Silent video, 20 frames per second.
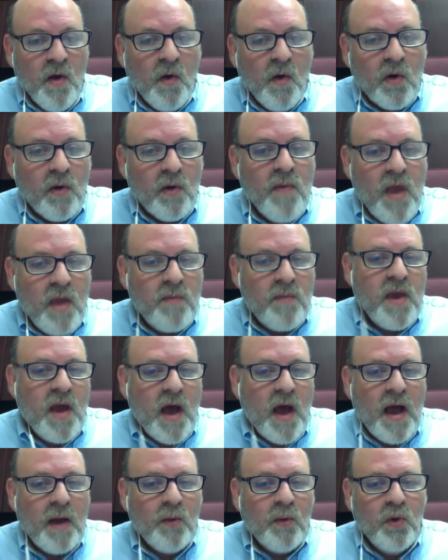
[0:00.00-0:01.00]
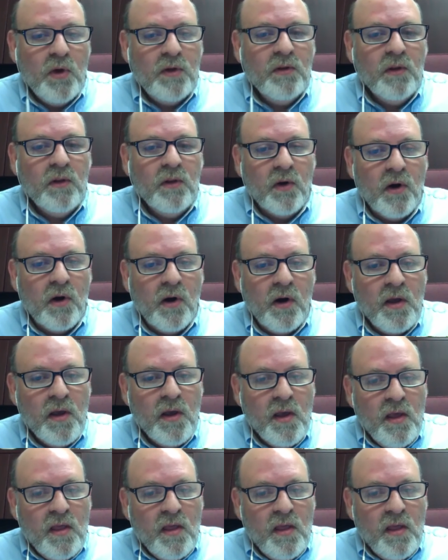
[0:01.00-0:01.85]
or maybe I would learn